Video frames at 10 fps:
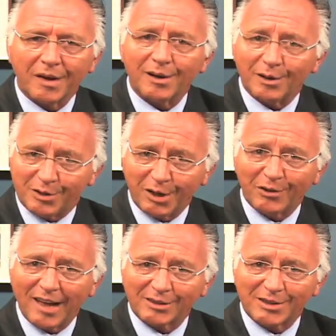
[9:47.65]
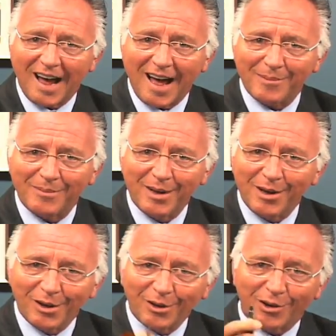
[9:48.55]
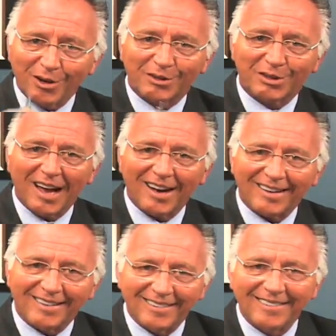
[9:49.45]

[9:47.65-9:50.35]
And until next time, good selling.